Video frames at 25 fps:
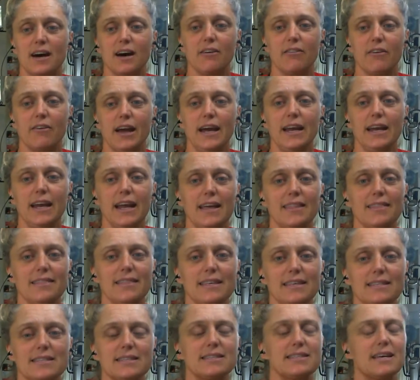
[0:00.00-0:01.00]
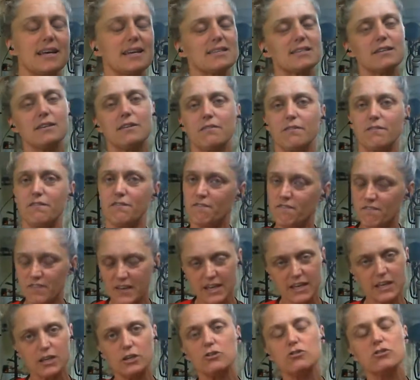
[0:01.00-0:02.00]
heart rate, and this doesn't
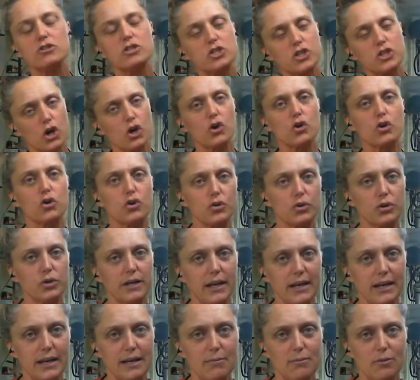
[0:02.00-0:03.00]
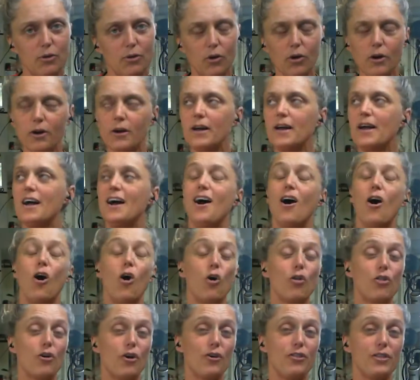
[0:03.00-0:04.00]
feel so good anymore,
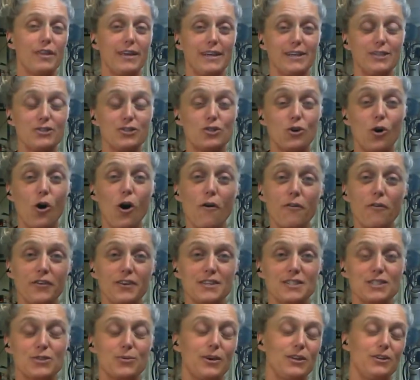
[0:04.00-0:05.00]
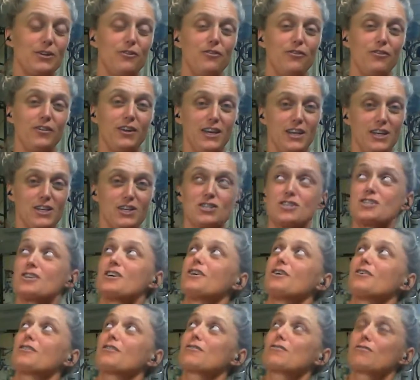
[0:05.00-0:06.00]
although the endorphins when you finish
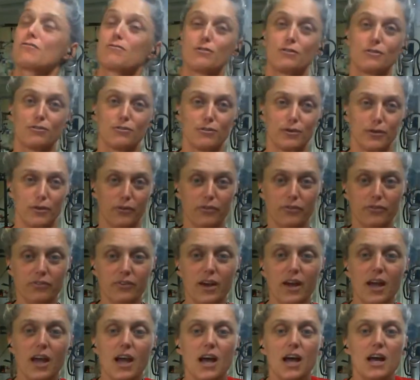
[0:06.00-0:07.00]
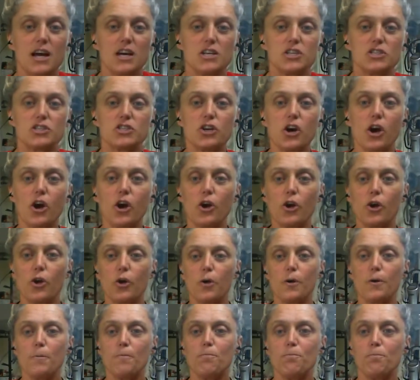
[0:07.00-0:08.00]
are through the roof.
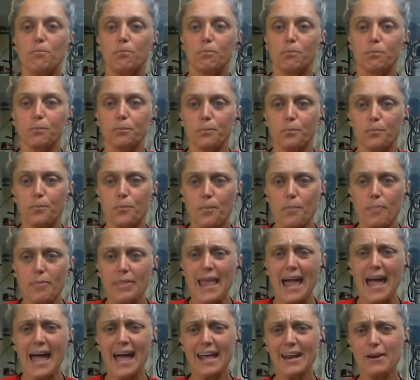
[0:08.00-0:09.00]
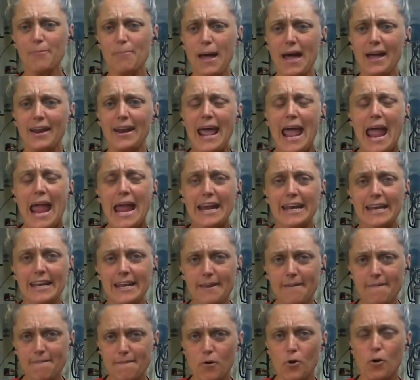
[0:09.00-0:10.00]
So at about
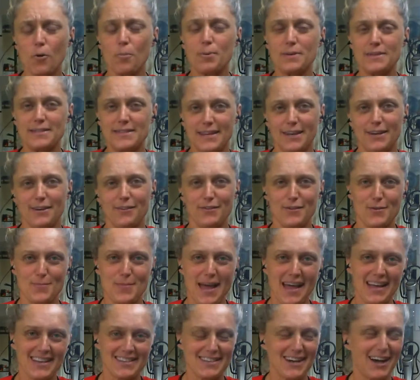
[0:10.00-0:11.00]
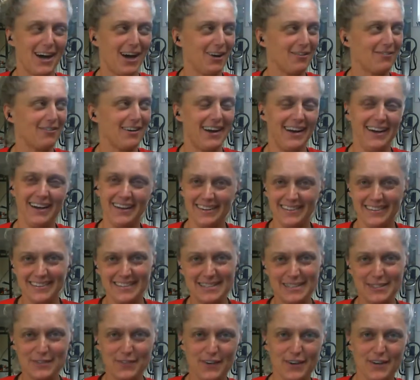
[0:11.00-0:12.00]
84% of your max heart rate, and
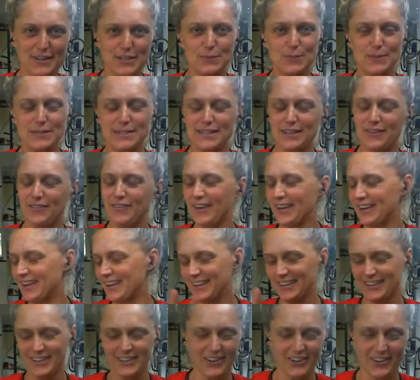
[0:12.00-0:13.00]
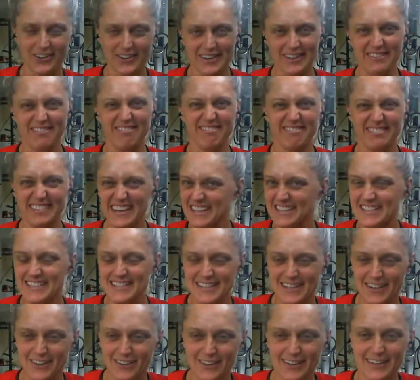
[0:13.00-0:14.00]
this is very specific and you don't
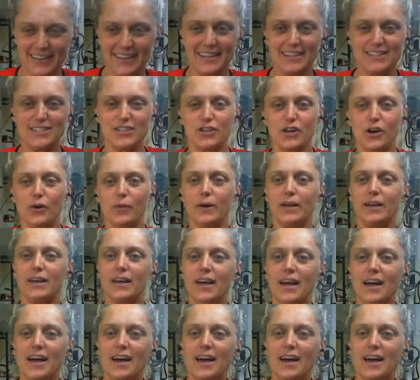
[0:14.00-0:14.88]
necessarily need to know it,